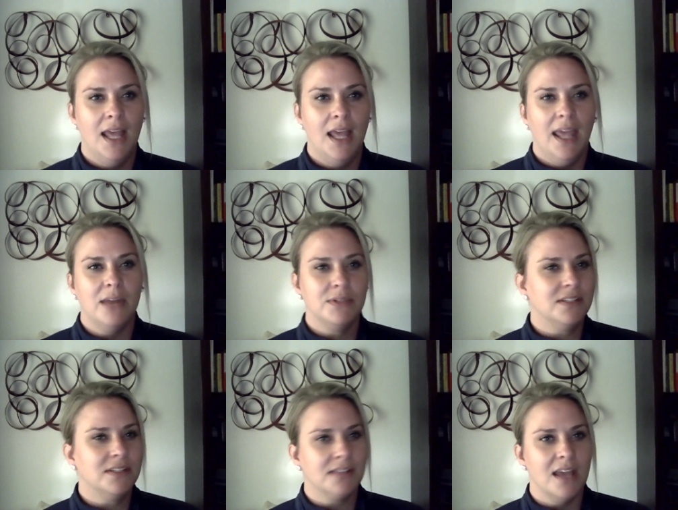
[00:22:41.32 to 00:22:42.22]
And it was
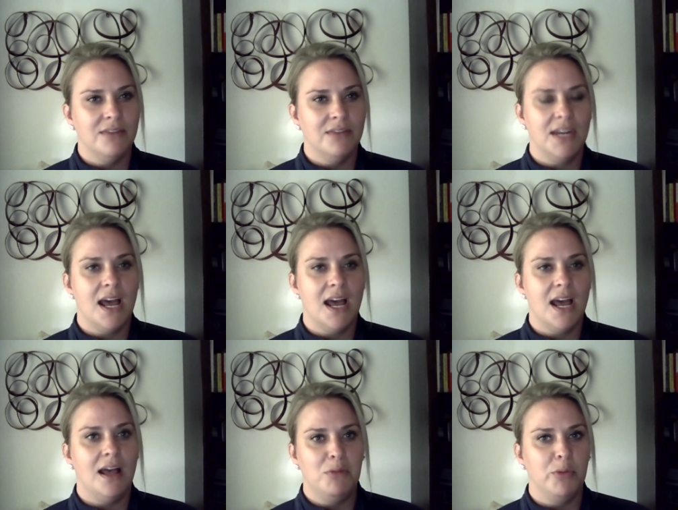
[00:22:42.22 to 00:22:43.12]
just kind of an
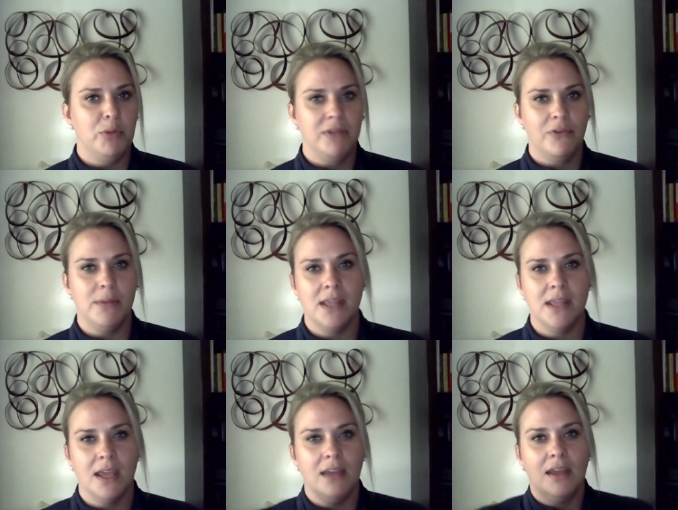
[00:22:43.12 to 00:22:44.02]
aha moment for me.
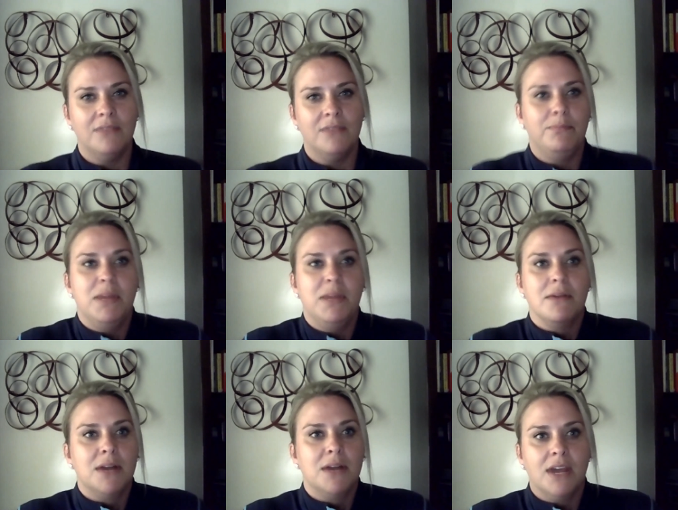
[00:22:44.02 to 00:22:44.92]
Like I've been
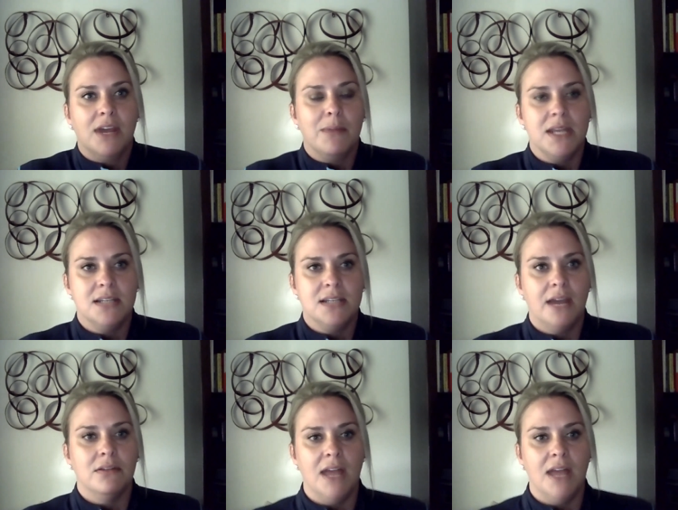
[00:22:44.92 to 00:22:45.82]
around track my
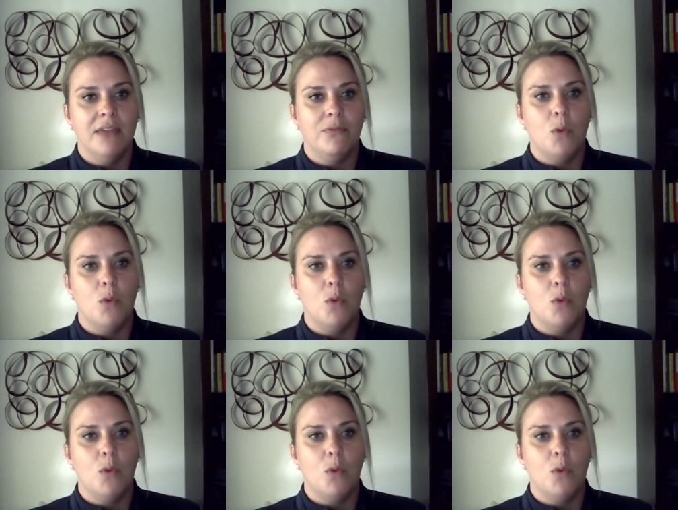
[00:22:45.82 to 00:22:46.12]
entire life.